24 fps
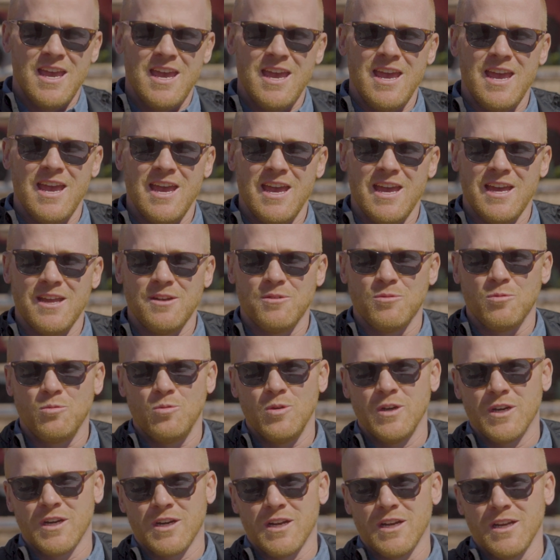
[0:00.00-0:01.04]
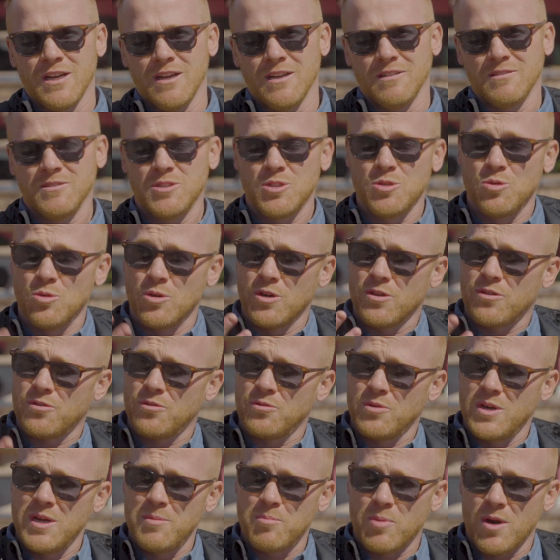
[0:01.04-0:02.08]
and we're going to tour
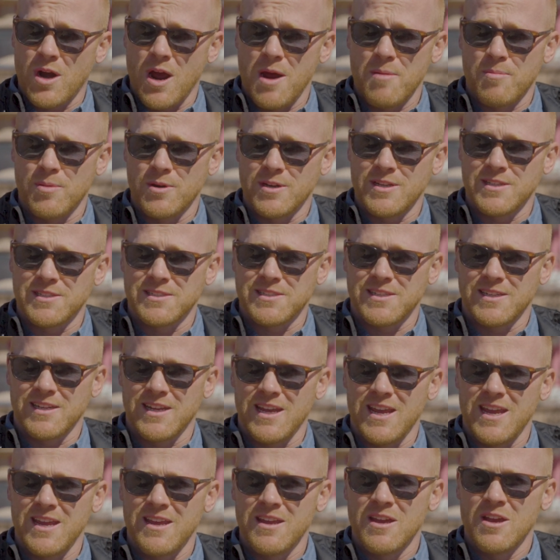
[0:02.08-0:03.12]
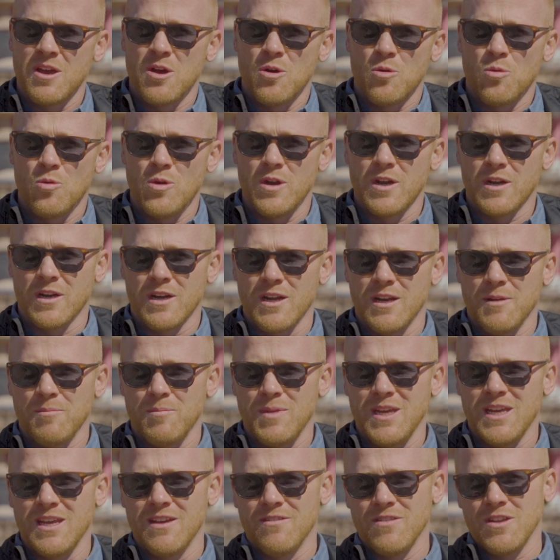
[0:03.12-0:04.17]
3 properties today. We are going to
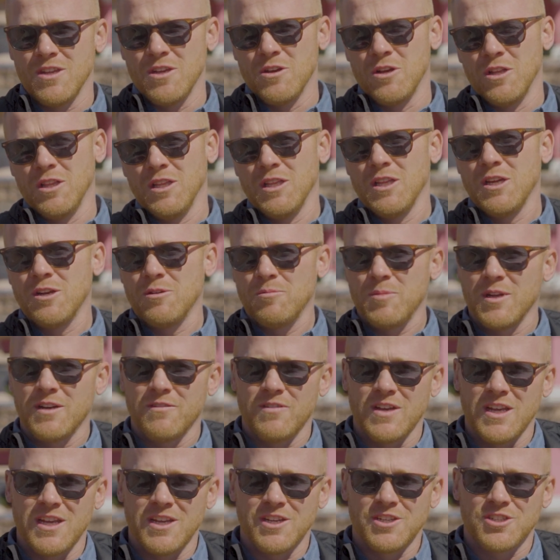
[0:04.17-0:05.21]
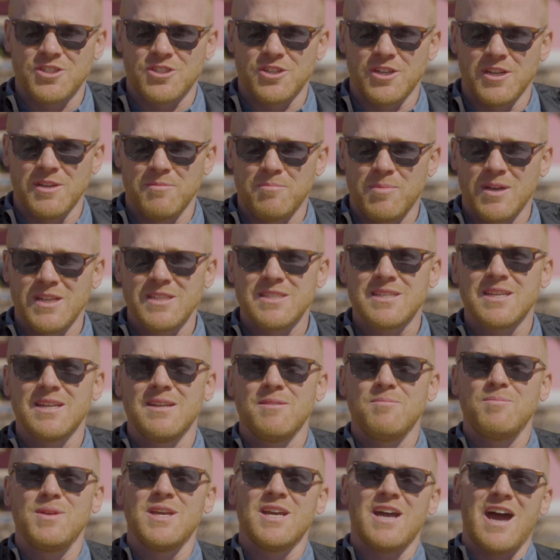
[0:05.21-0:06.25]
be giving you a little bit of a history, but it's going
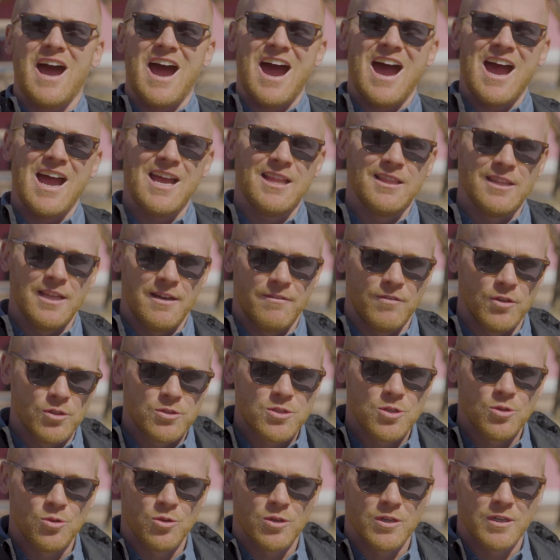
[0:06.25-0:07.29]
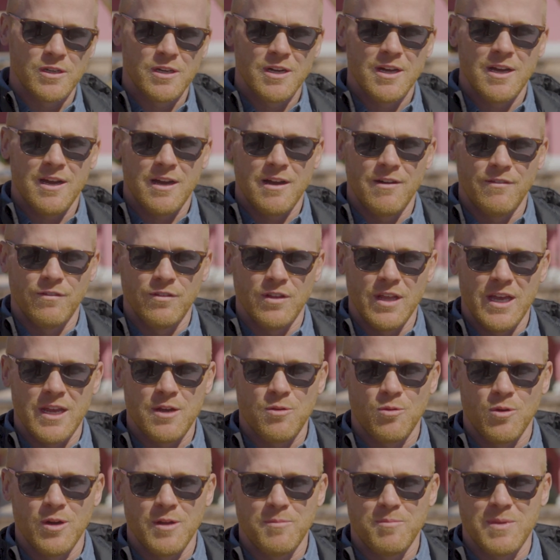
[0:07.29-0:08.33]
to be a high-level tour of
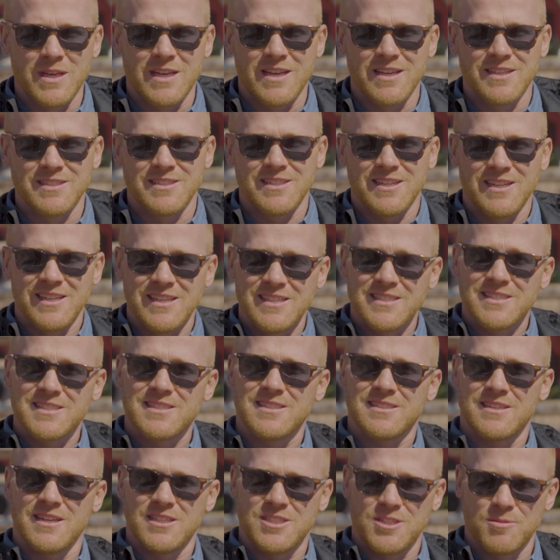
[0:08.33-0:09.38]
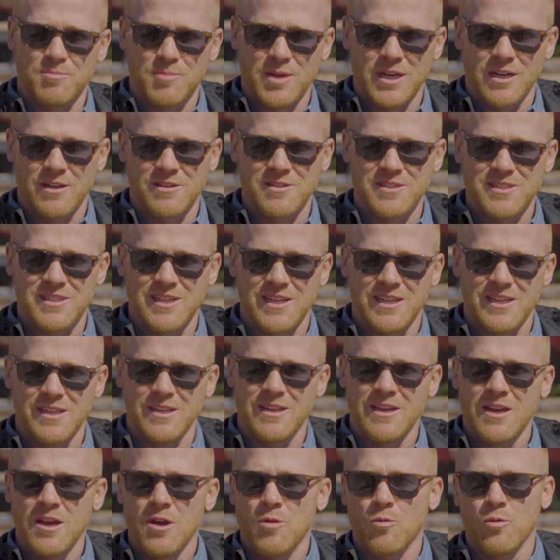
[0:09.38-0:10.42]
Lakewood because it is such a bigger city.
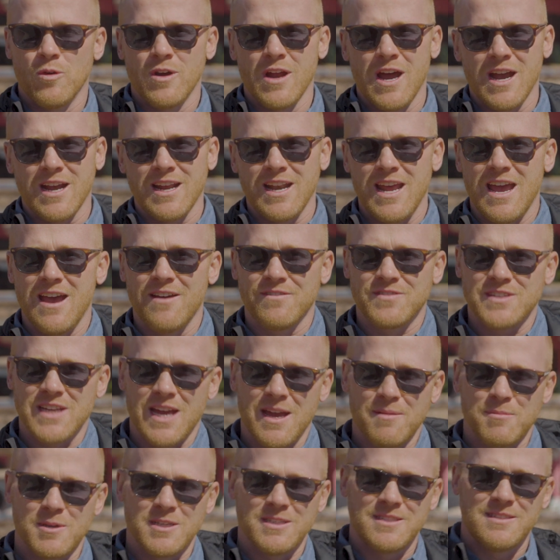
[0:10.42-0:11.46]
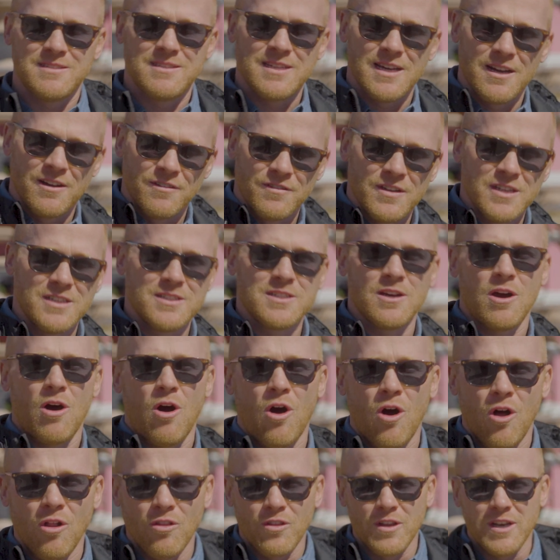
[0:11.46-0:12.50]
We're not going to have time to delve into
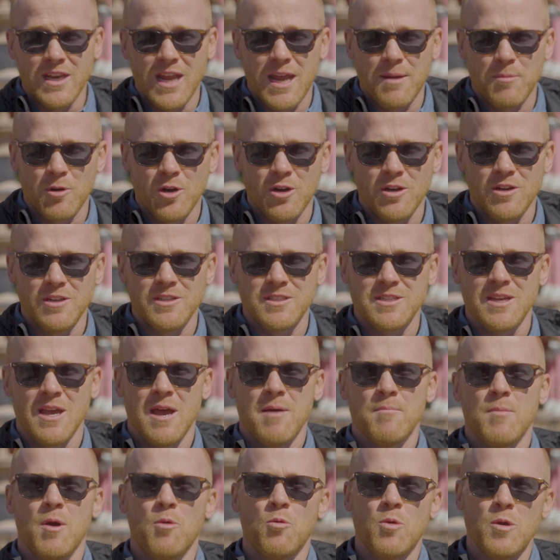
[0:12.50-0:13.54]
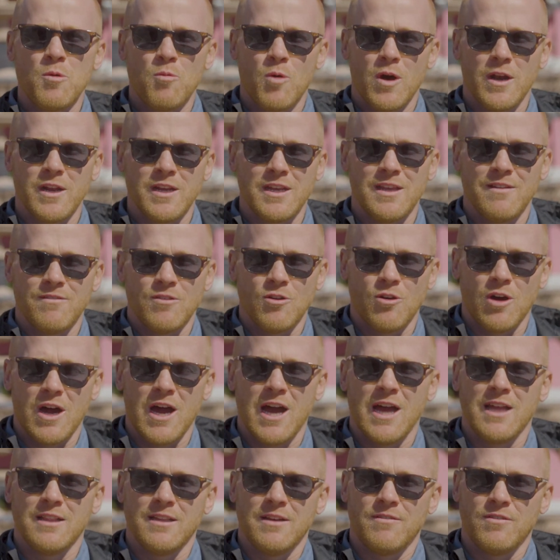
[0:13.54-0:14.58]
all the neighborhoods, but we want to give you a
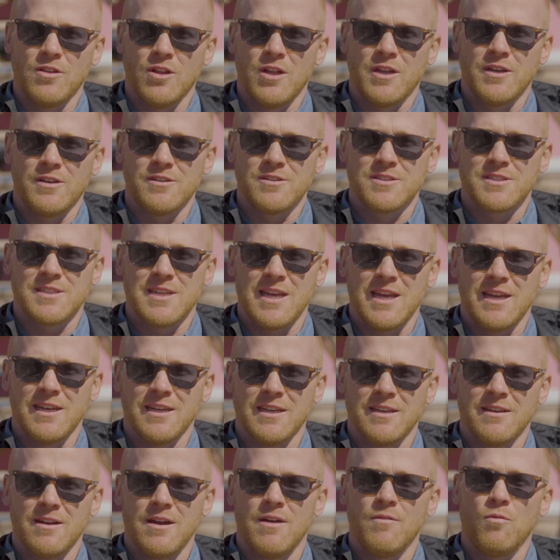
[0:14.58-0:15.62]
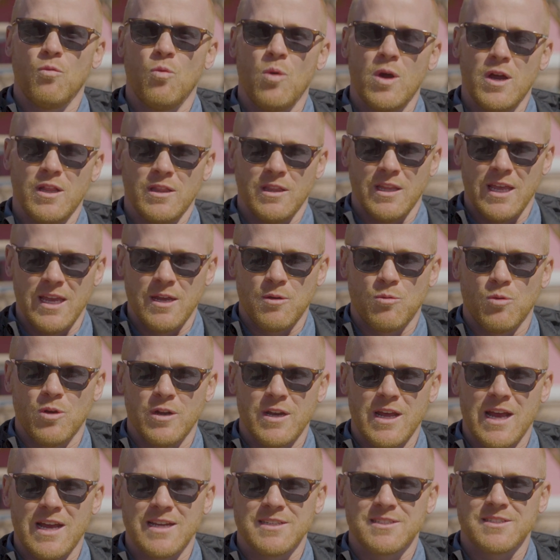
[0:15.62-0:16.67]
high-level understanding of what Lakewood
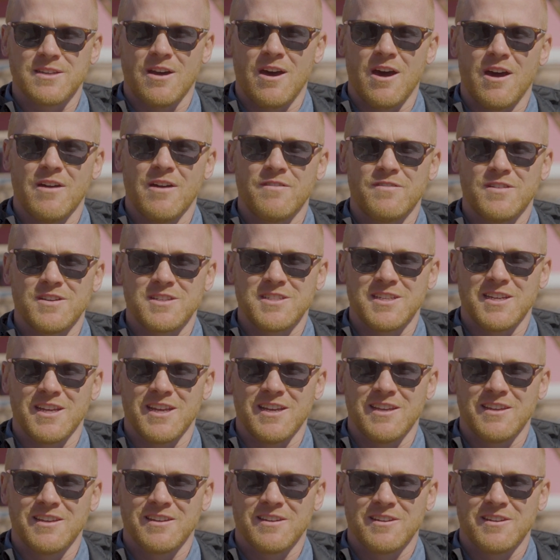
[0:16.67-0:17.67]
has to offer today.